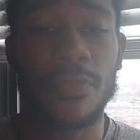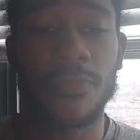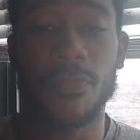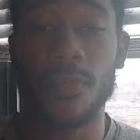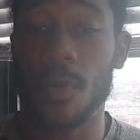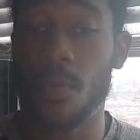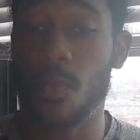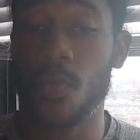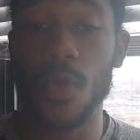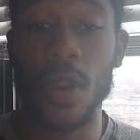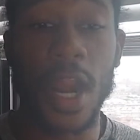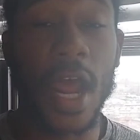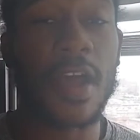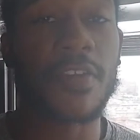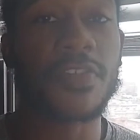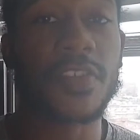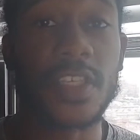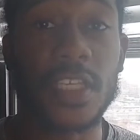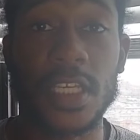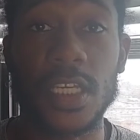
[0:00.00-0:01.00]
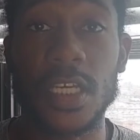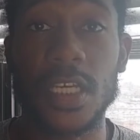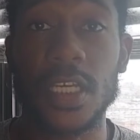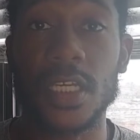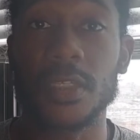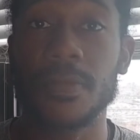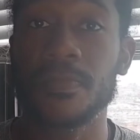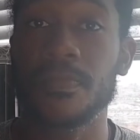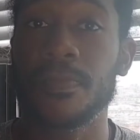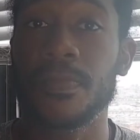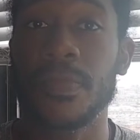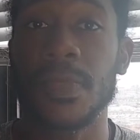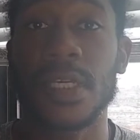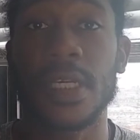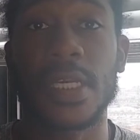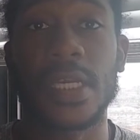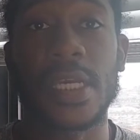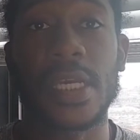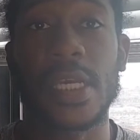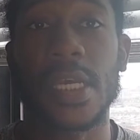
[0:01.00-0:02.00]
From what I've seen,
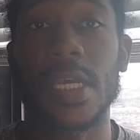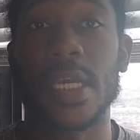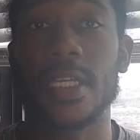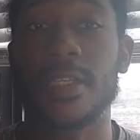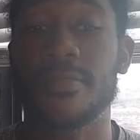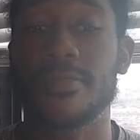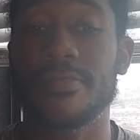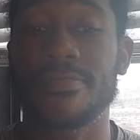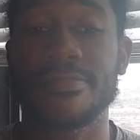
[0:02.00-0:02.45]
it